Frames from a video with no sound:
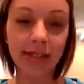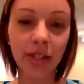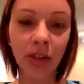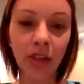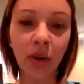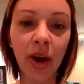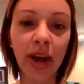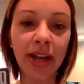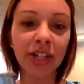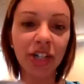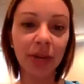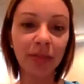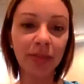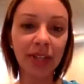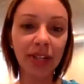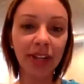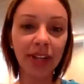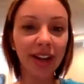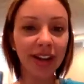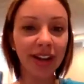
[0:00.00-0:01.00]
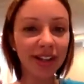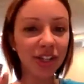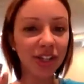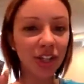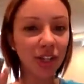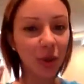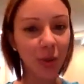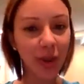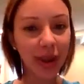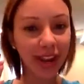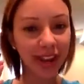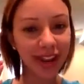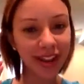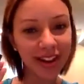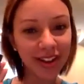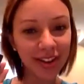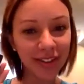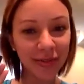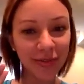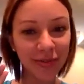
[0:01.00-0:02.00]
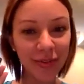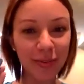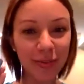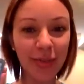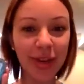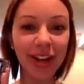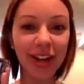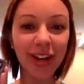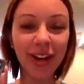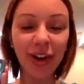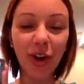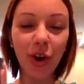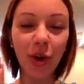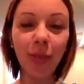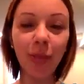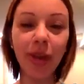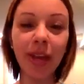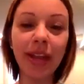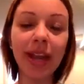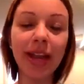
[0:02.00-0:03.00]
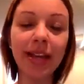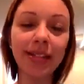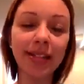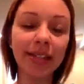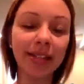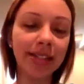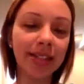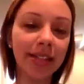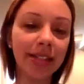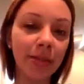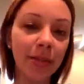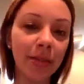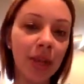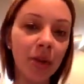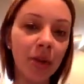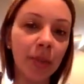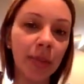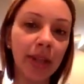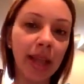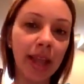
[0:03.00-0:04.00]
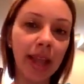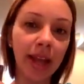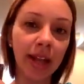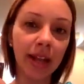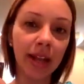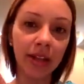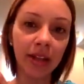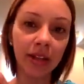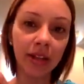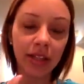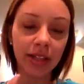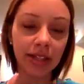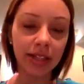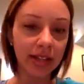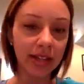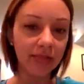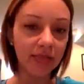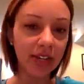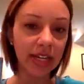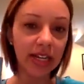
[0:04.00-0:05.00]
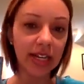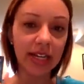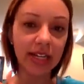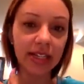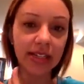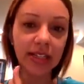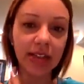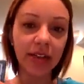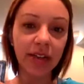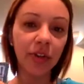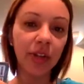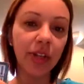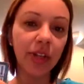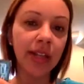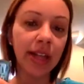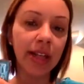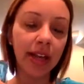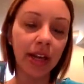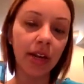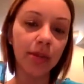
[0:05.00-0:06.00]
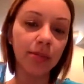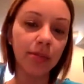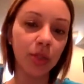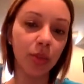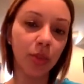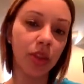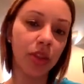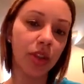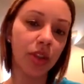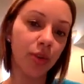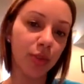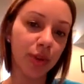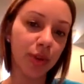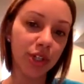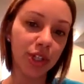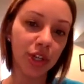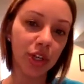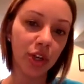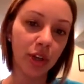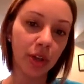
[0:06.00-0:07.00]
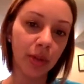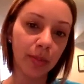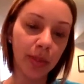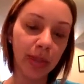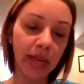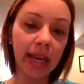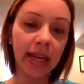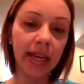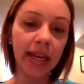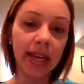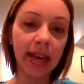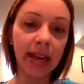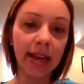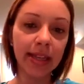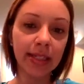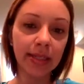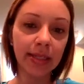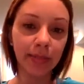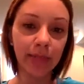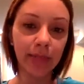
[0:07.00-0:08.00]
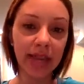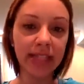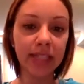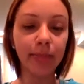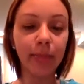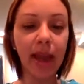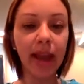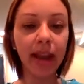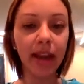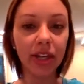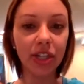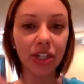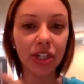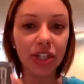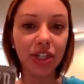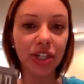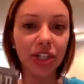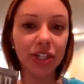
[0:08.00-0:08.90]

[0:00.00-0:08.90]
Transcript: So I jumped the gun showing it a minute ago, but yes, it's the meal plan, the DVDs, everything that comes with the original P90X base package.